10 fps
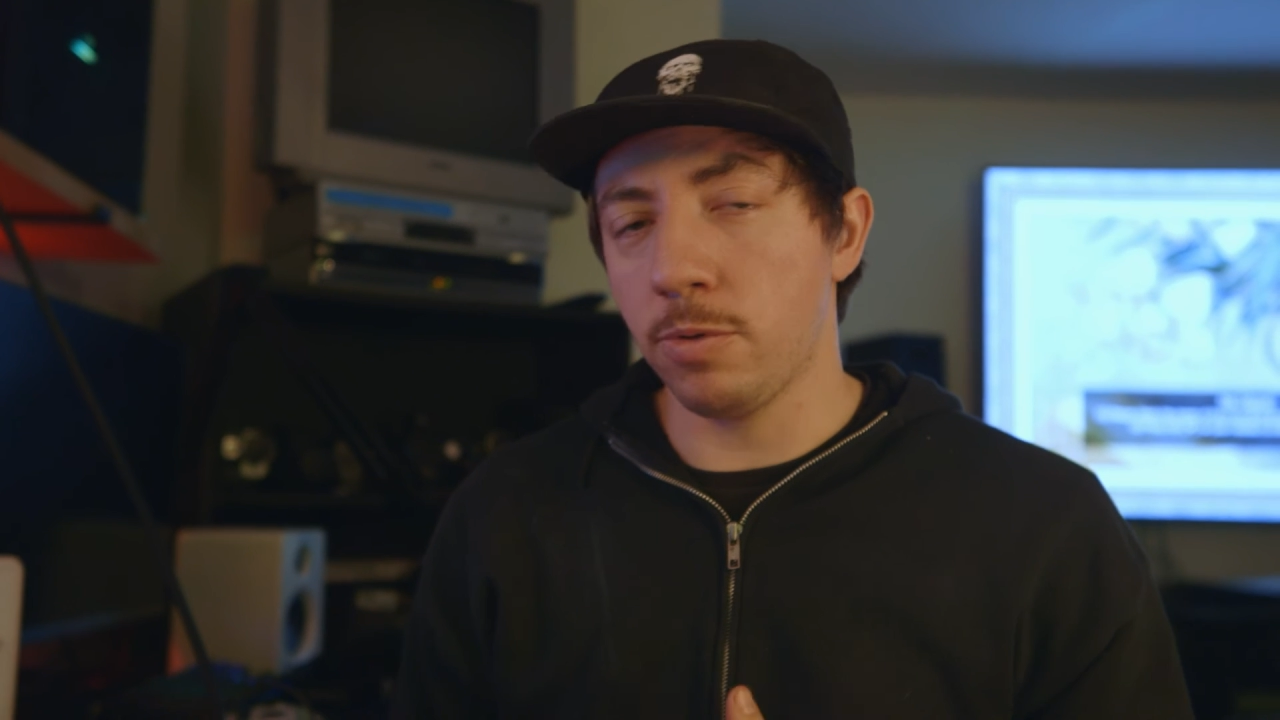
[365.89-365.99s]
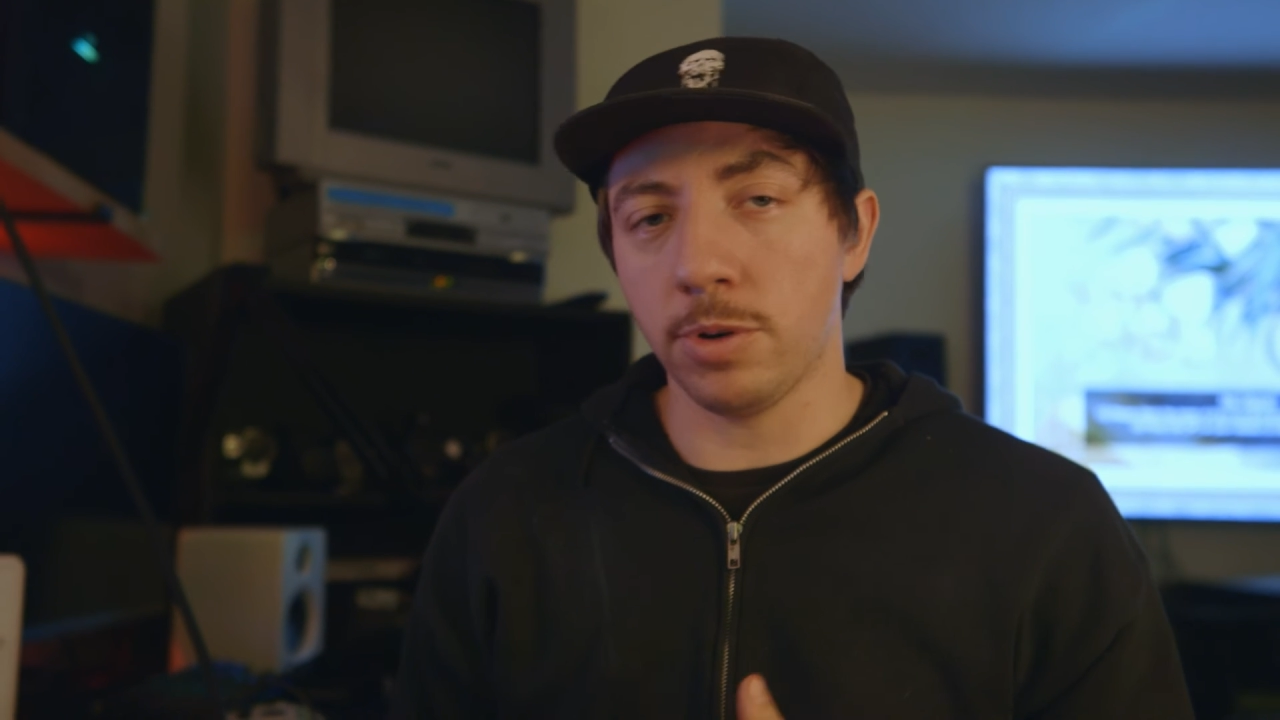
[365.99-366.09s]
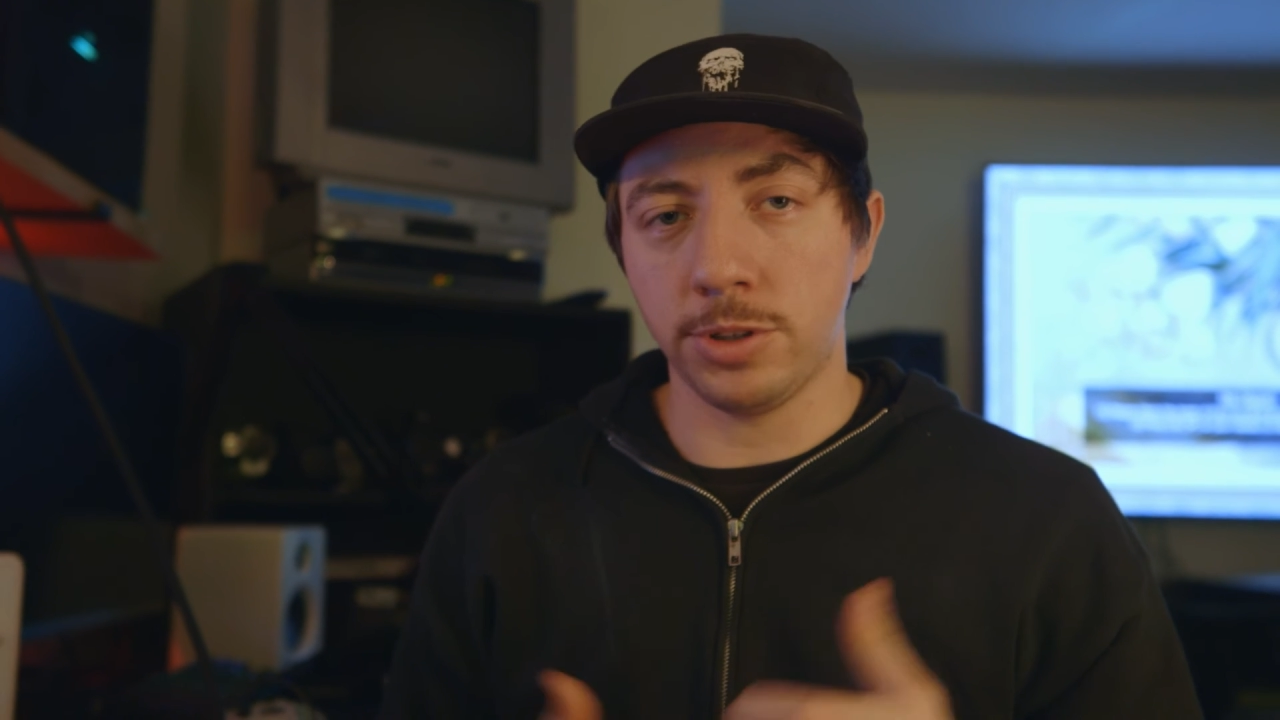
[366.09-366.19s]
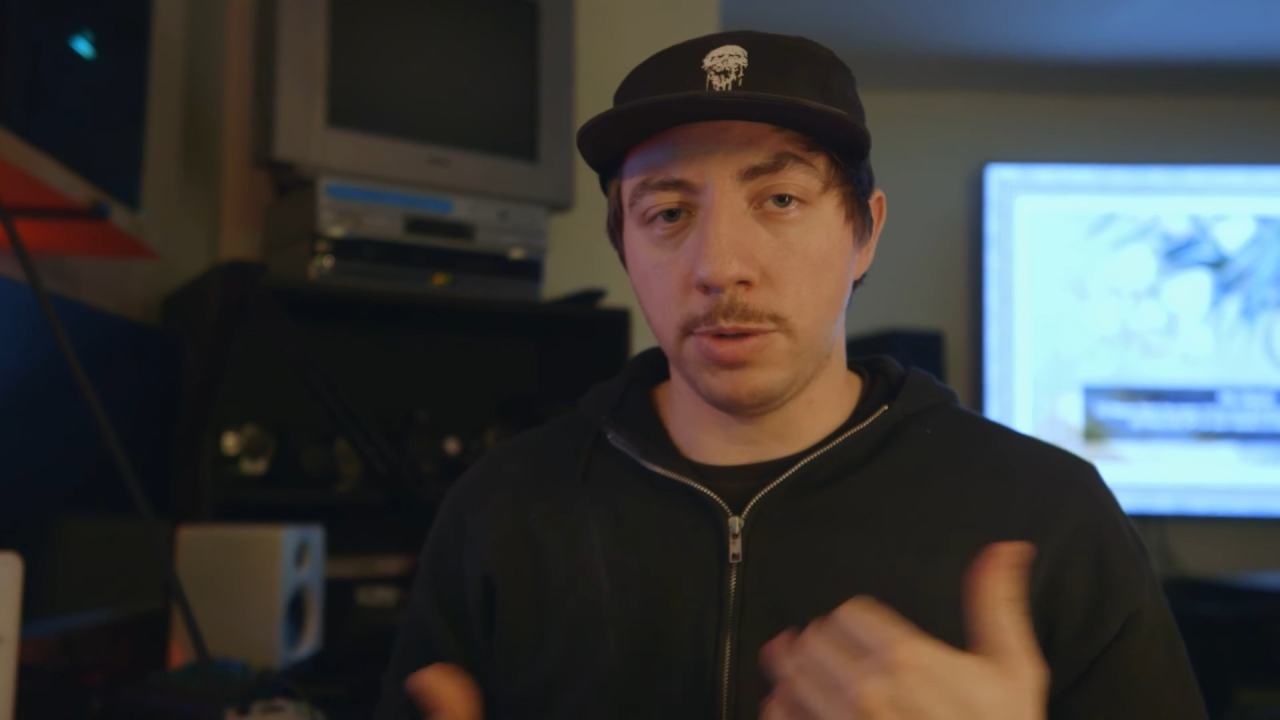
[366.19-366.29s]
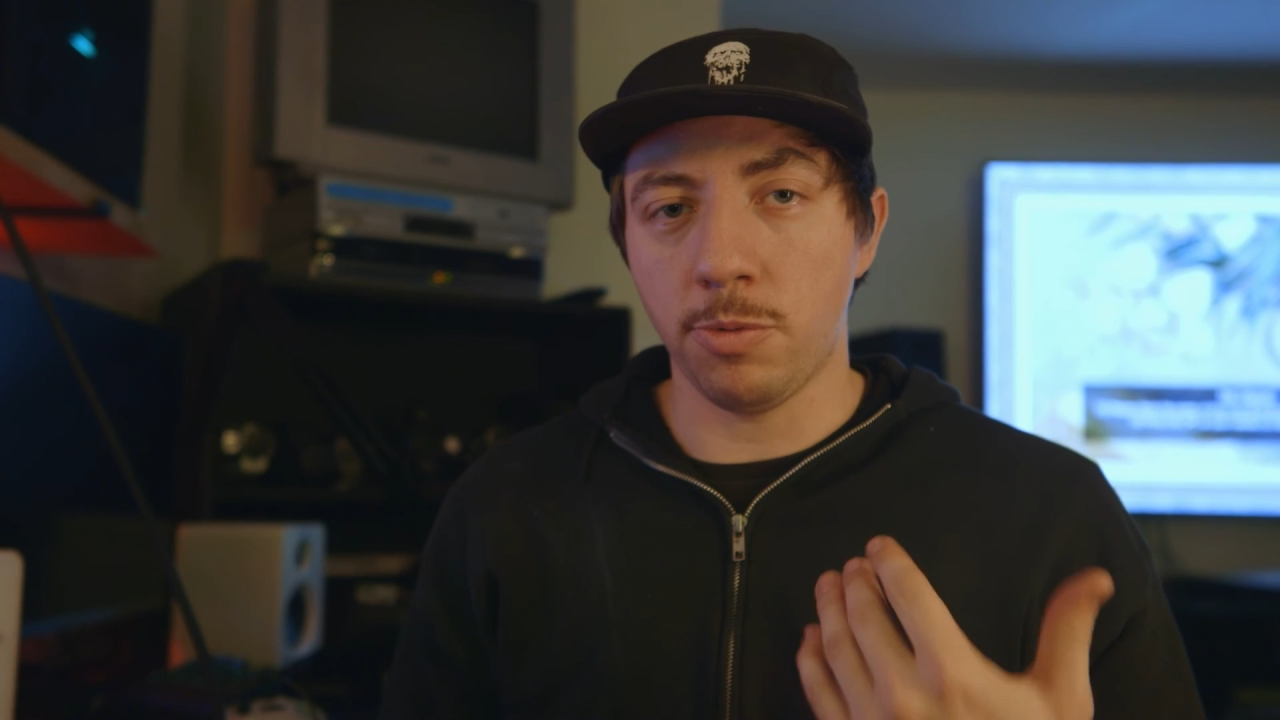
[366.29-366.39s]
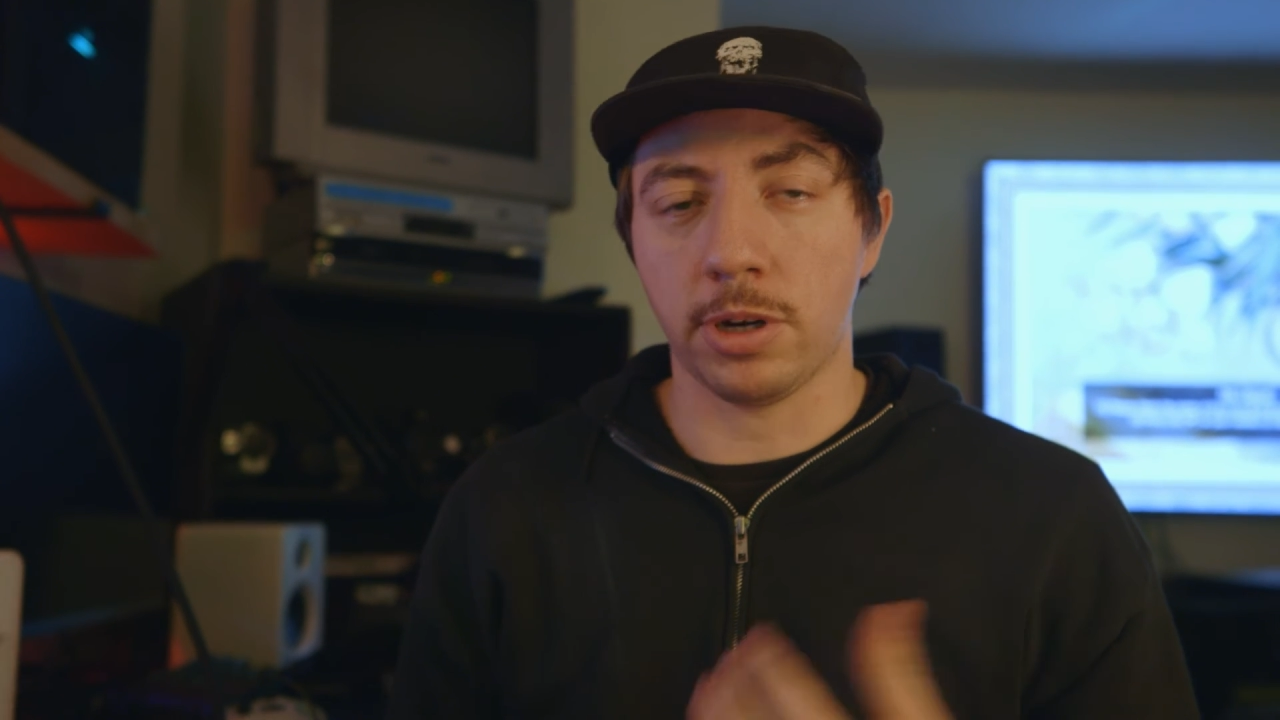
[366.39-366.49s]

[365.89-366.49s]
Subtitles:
if you wanna see